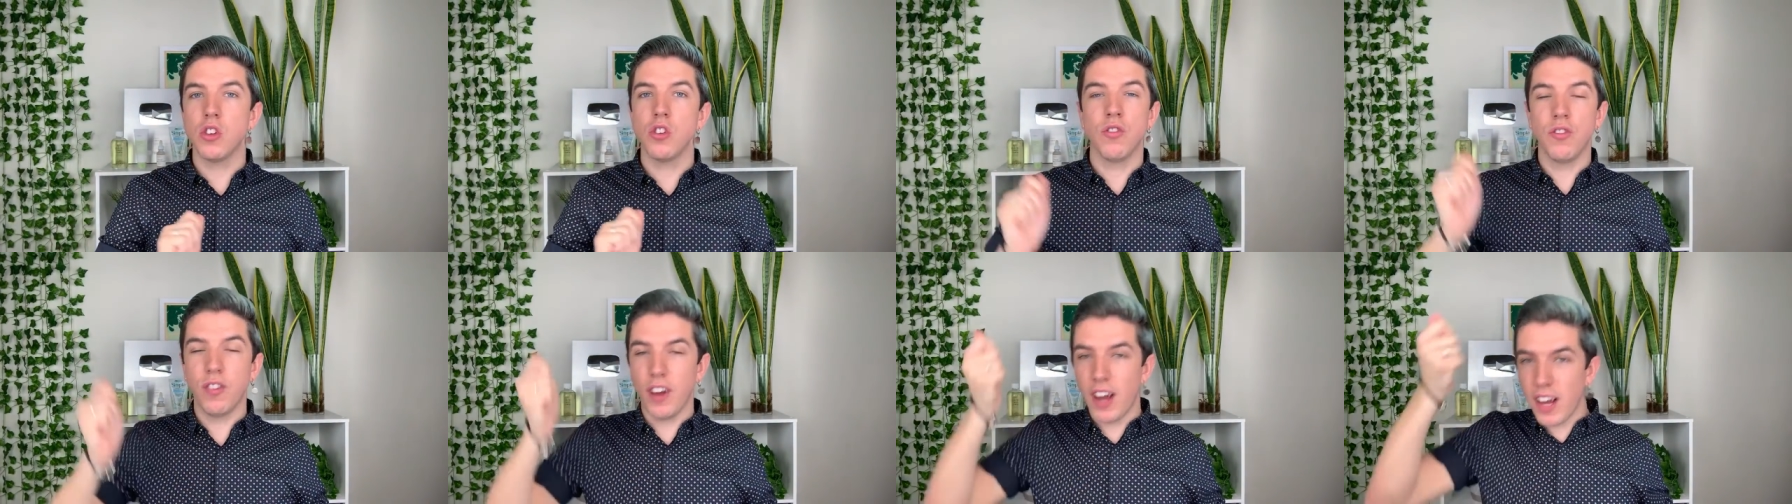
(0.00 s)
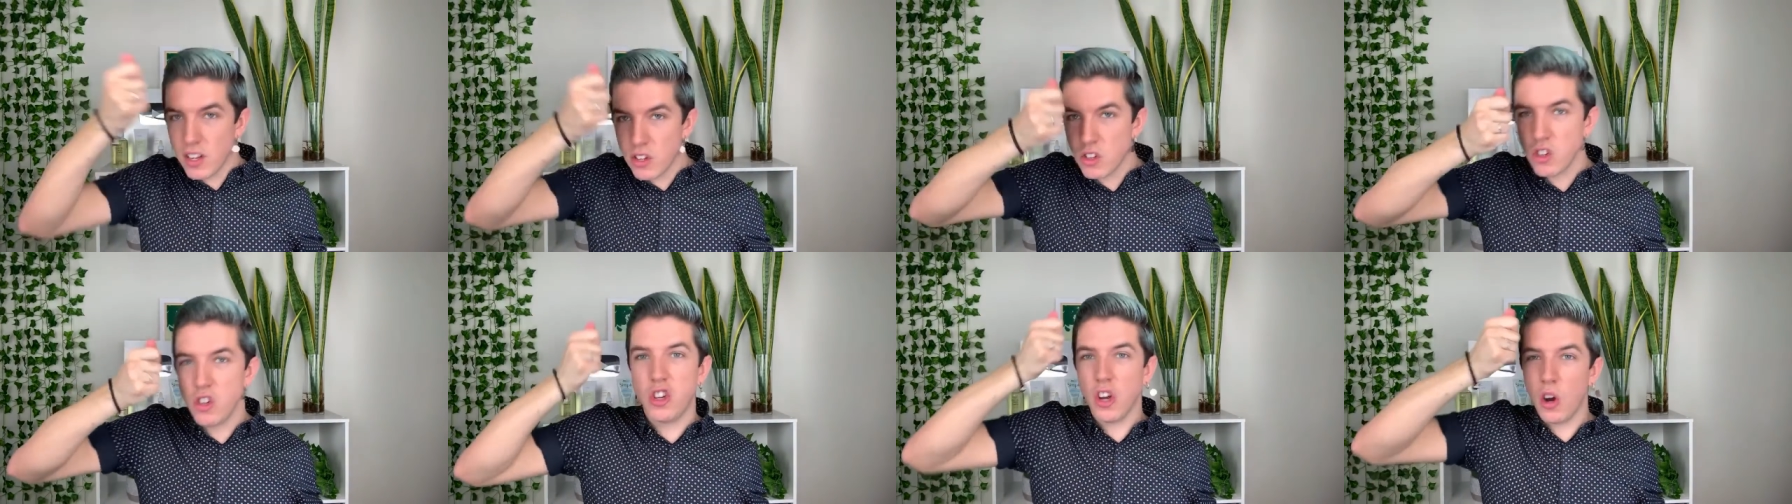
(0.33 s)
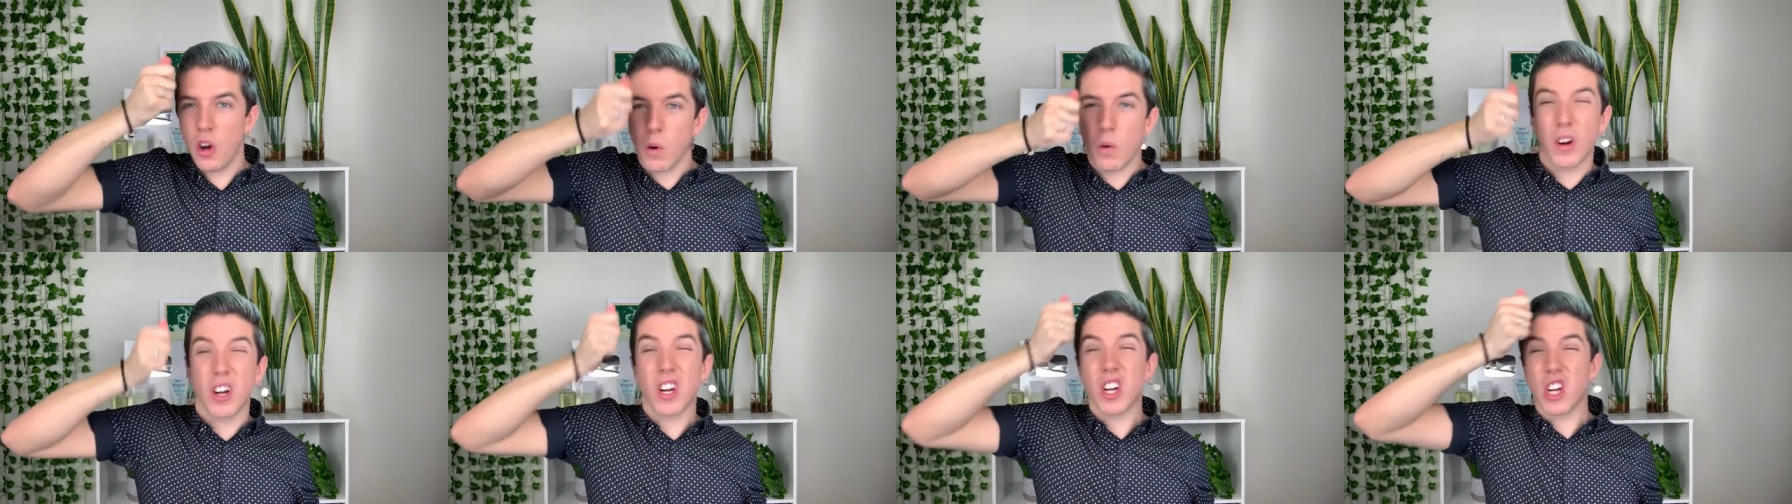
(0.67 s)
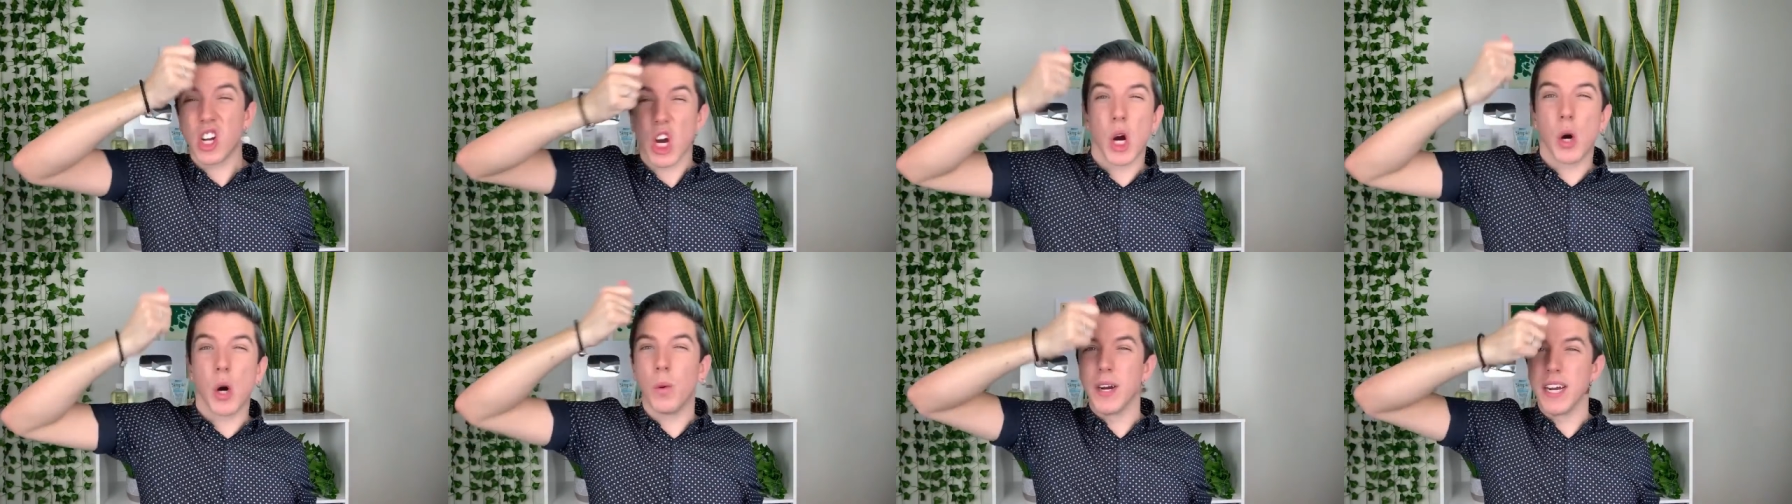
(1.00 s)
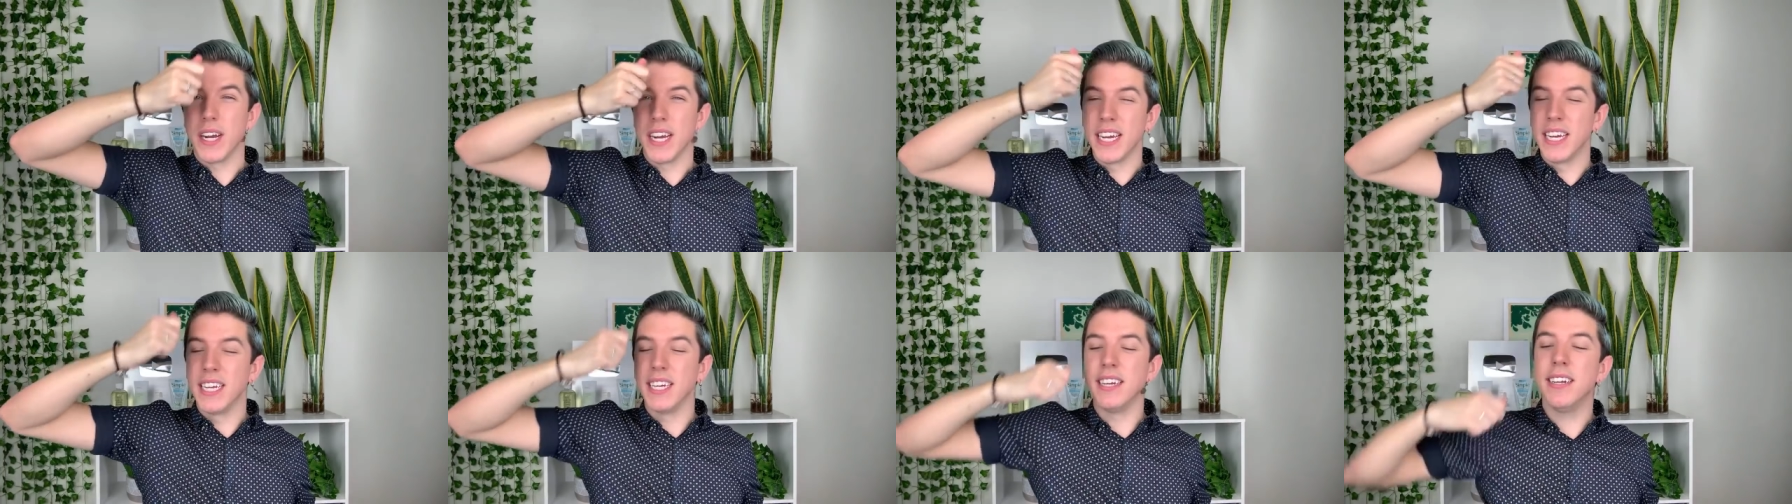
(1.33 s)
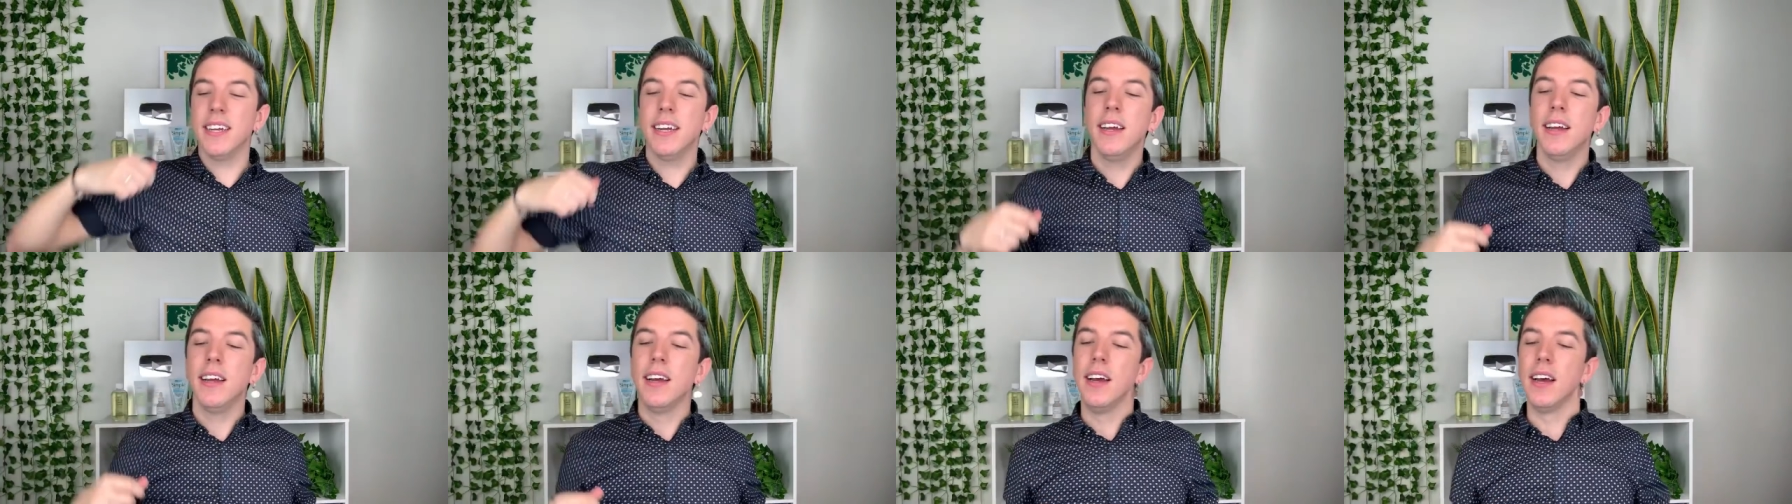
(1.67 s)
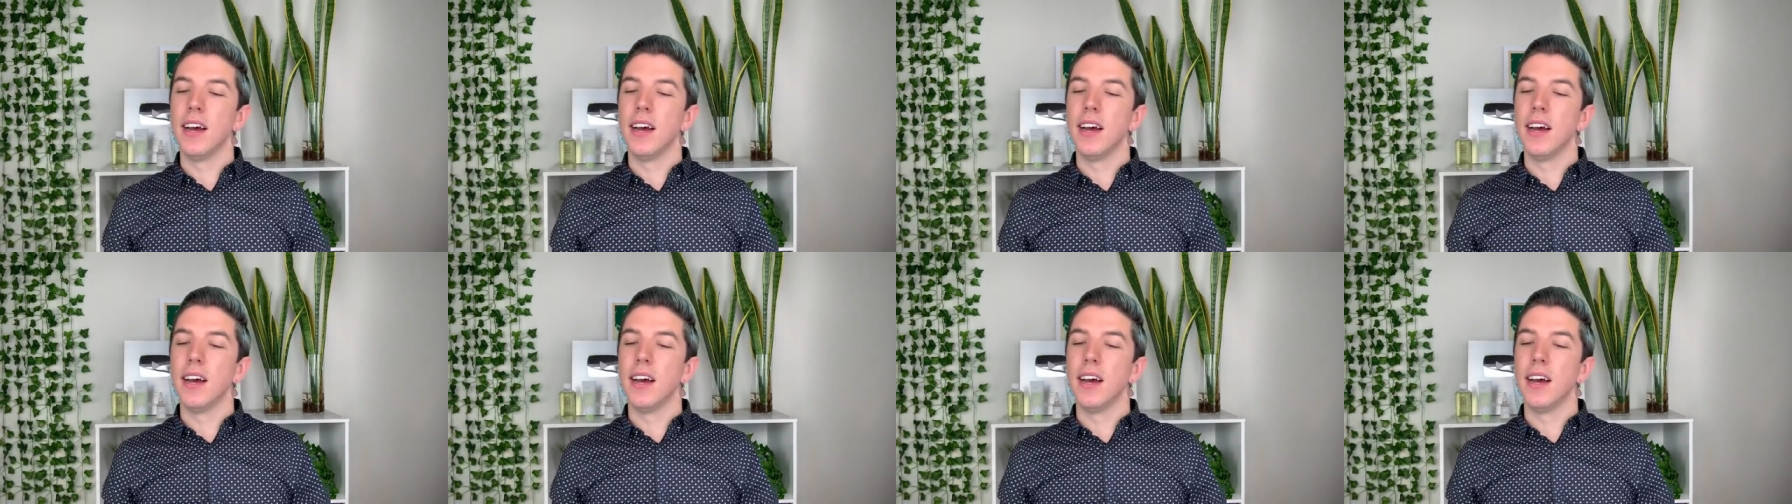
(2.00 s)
your face. Don't go in.